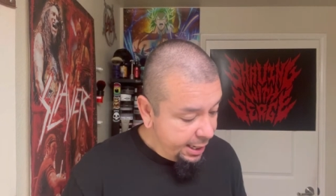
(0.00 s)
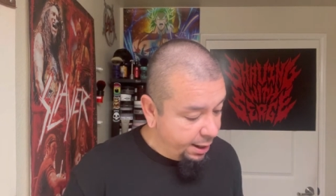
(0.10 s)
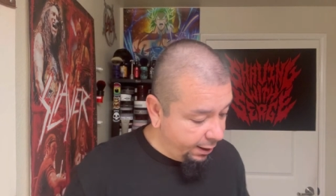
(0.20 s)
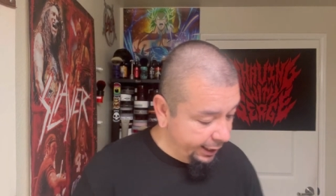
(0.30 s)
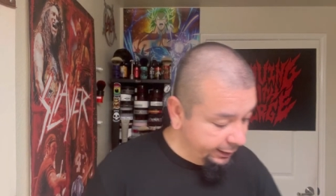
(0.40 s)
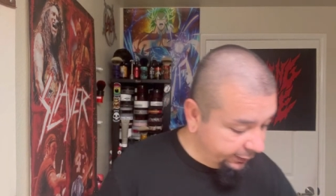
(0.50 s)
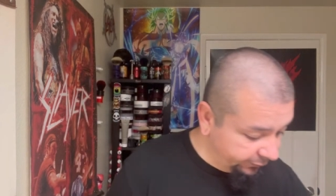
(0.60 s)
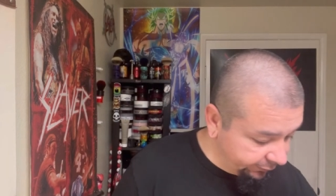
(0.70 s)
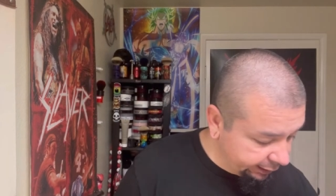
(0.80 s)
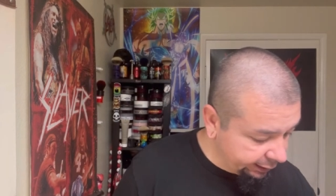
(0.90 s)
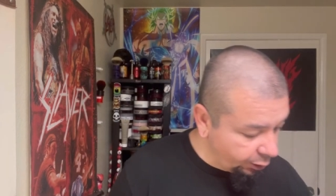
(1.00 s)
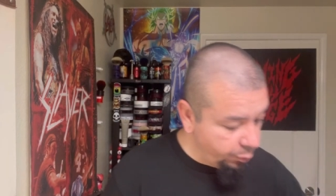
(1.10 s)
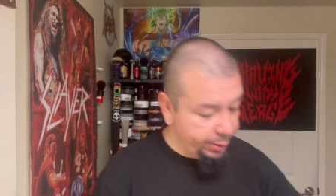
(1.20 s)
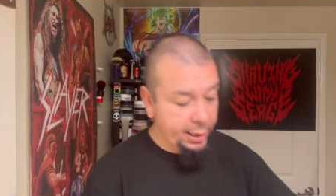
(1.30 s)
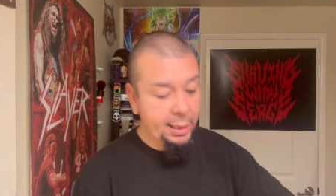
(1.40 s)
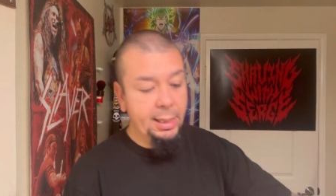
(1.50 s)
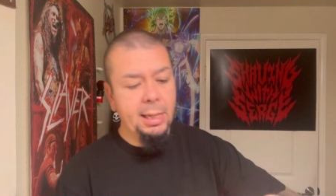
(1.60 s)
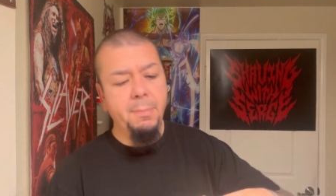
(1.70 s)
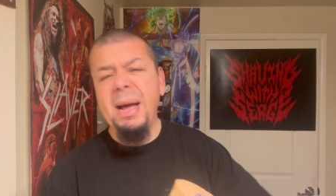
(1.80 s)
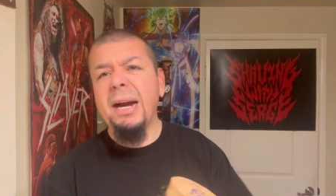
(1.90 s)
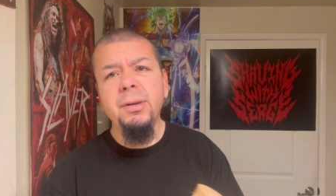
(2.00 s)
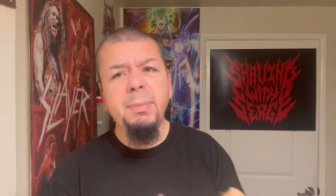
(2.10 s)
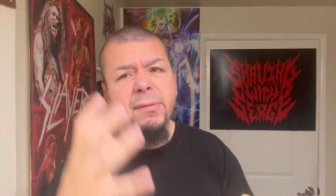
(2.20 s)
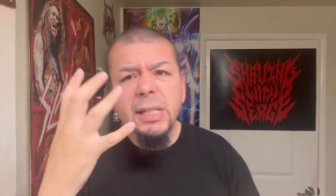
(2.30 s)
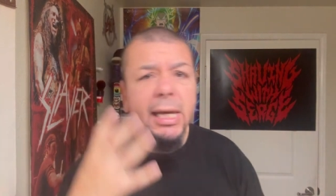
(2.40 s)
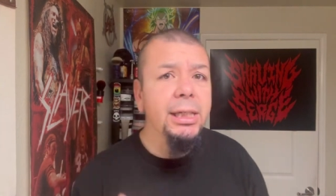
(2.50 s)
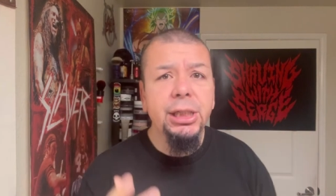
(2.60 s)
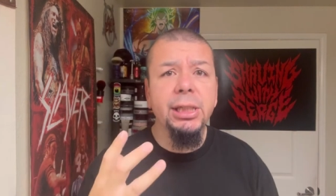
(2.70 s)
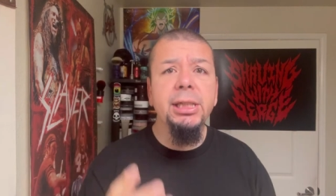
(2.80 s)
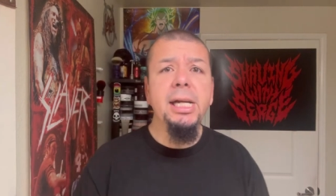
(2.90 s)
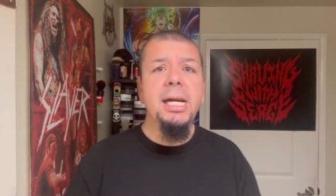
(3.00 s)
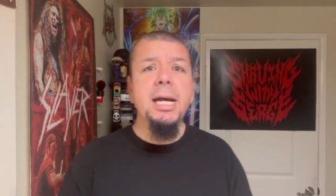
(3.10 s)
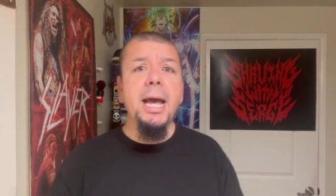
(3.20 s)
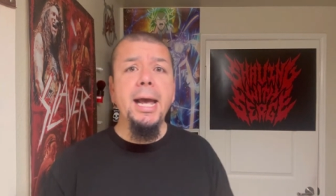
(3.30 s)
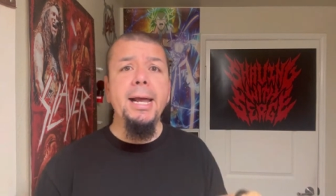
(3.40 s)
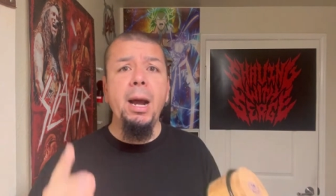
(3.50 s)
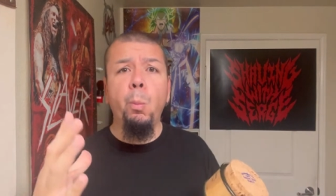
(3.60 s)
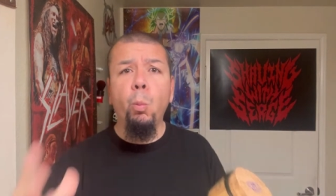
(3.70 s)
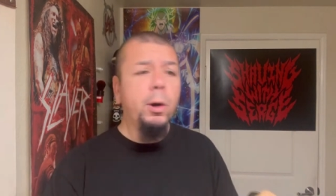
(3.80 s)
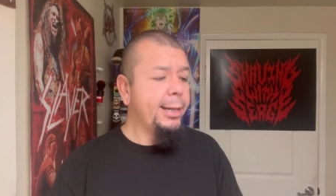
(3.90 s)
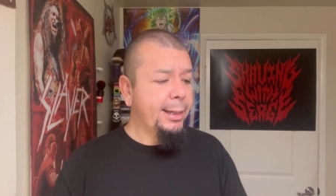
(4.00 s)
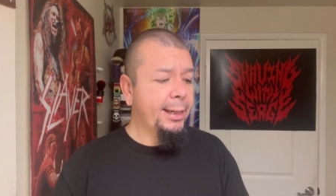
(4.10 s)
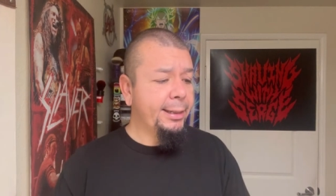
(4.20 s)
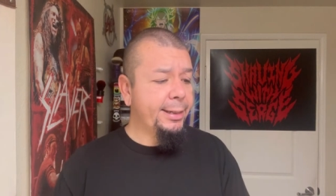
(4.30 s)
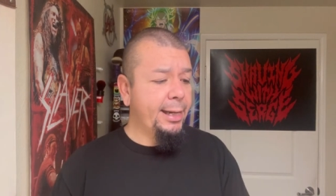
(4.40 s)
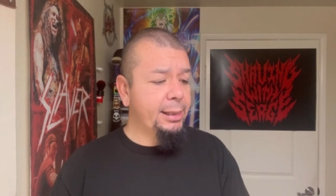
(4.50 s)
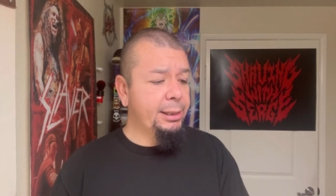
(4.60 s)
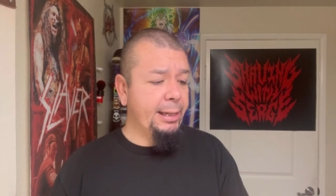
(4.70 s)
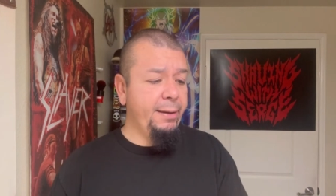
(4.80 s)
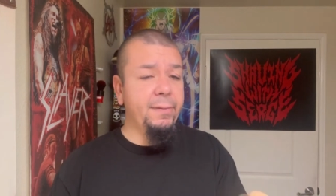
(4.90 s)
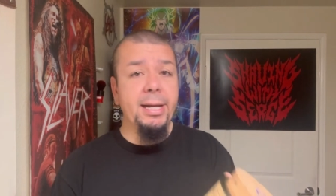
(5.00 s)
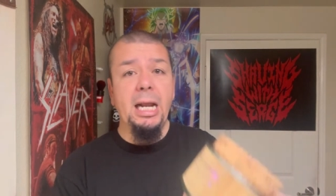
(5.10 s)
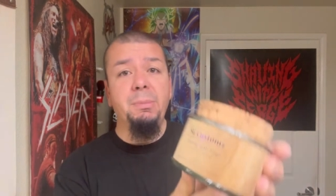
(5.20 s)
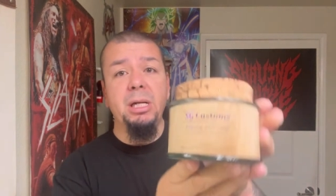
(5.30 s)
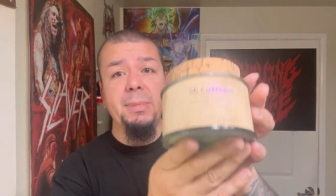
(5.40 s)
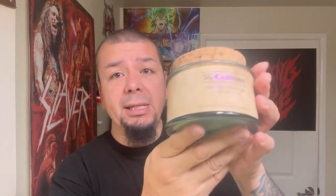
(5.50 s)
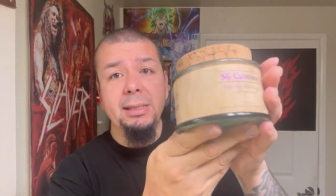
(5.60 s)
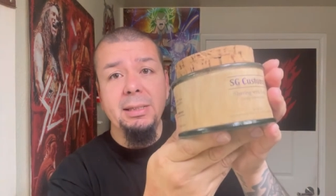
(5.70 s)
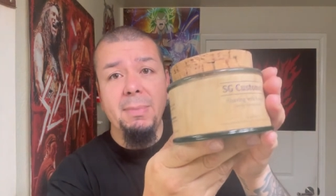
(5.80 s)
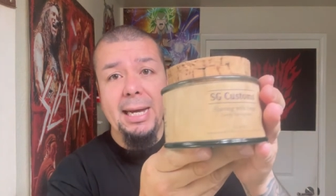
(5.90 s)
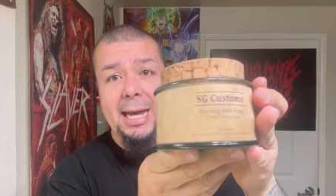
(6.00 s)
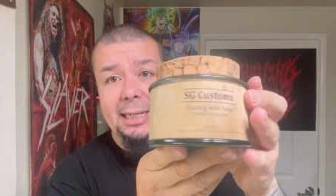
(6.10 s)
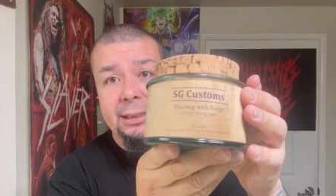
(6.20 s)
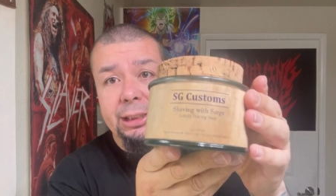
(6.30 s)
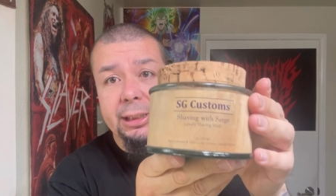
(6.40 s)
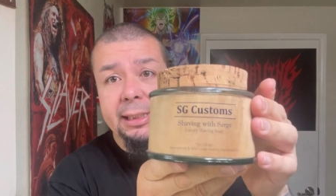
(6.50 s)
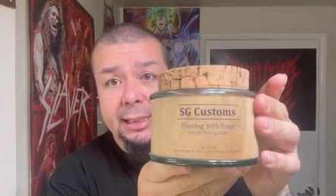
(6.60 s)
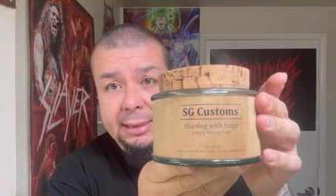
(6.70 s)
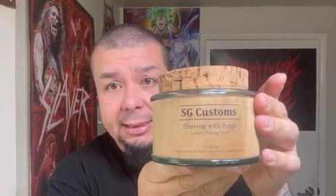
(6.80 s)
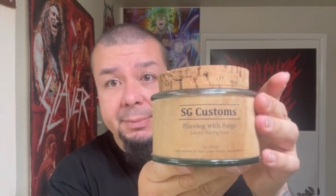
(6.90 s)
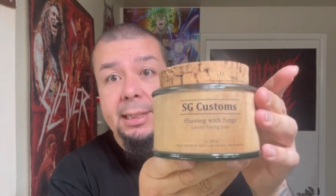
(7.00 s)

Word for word: All right, so for soap, back from my vacation and I'm ready to get a nice shave in. I'm gonna be using my SG Customs